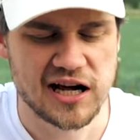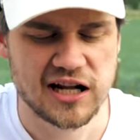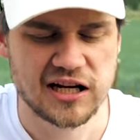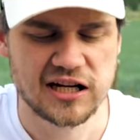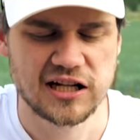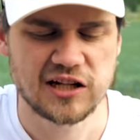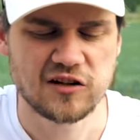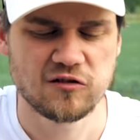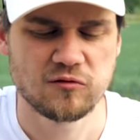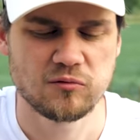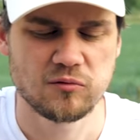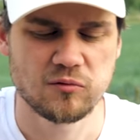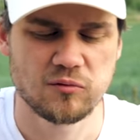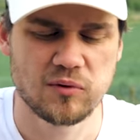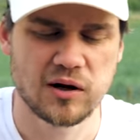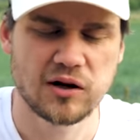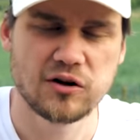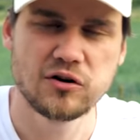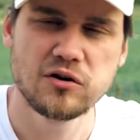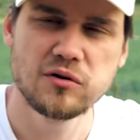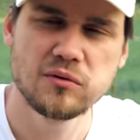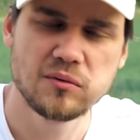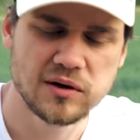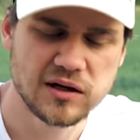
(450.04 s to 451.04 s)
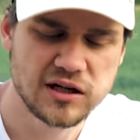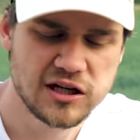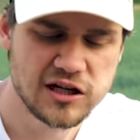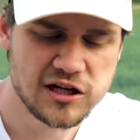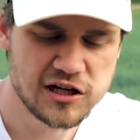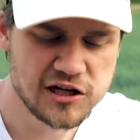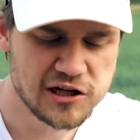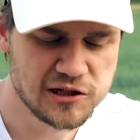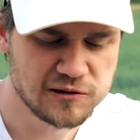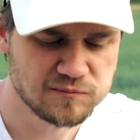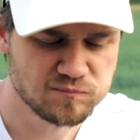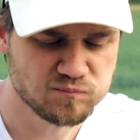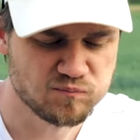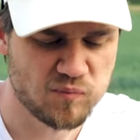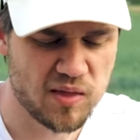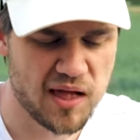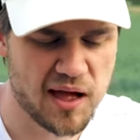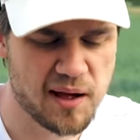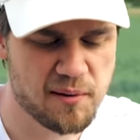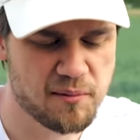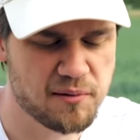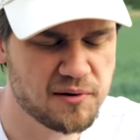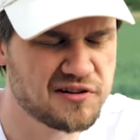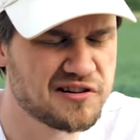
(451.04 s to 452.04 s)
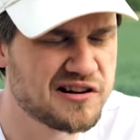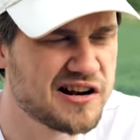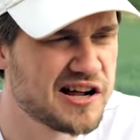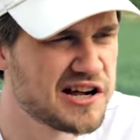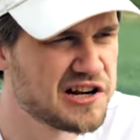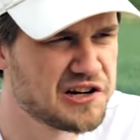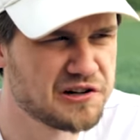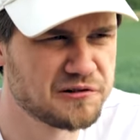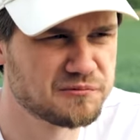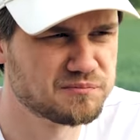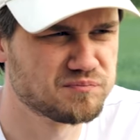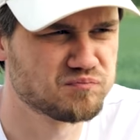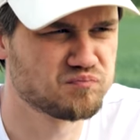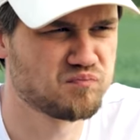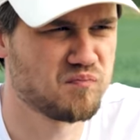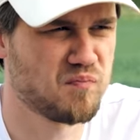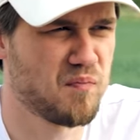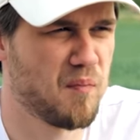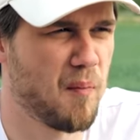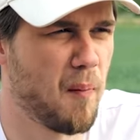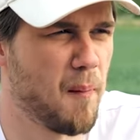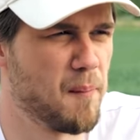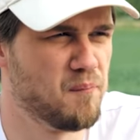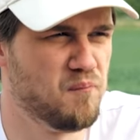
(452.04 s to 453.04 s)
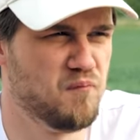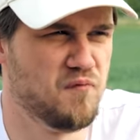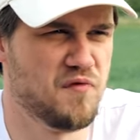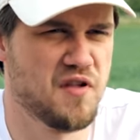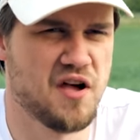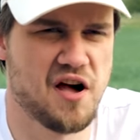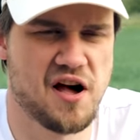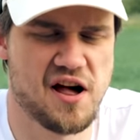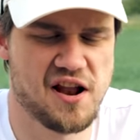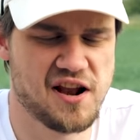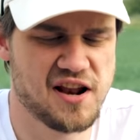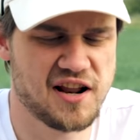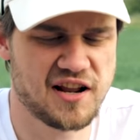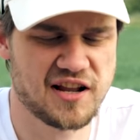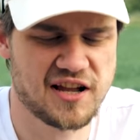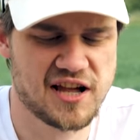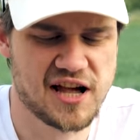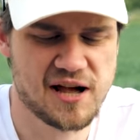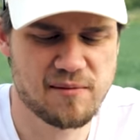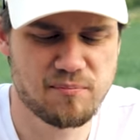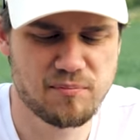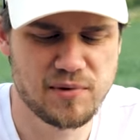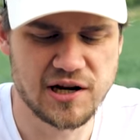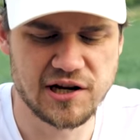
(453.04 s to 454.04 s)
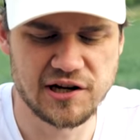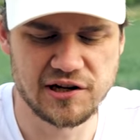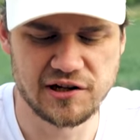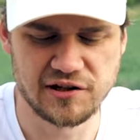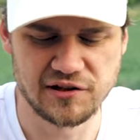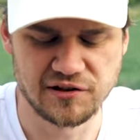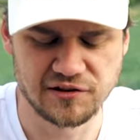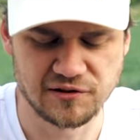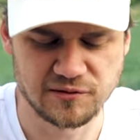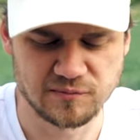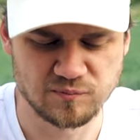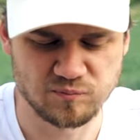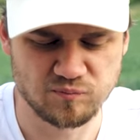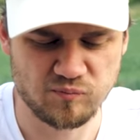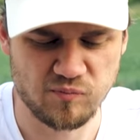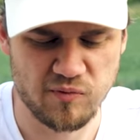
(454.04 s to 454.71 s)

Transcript: at it while you were eating and I was like, nah, that can't be good.